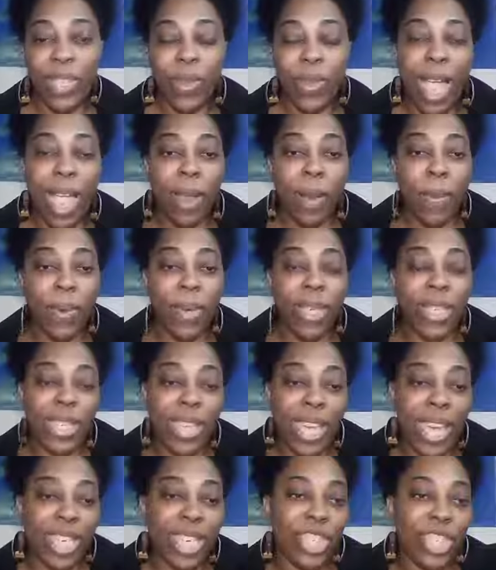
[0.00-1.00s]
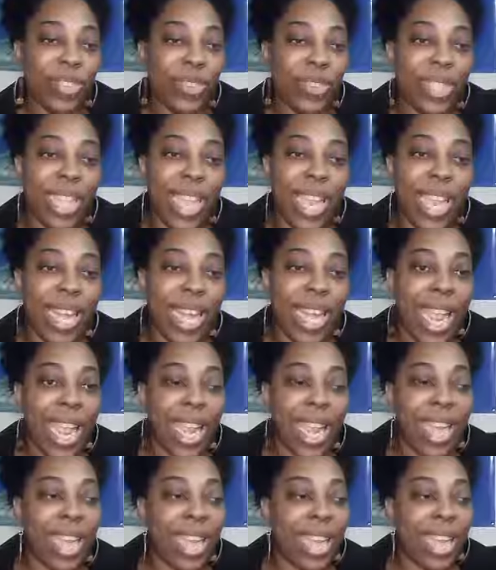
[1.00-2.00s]
So I appreciate you saying
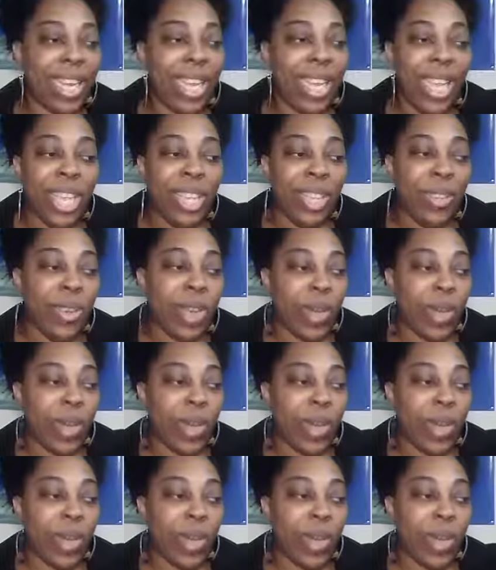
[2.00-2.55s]
that. And you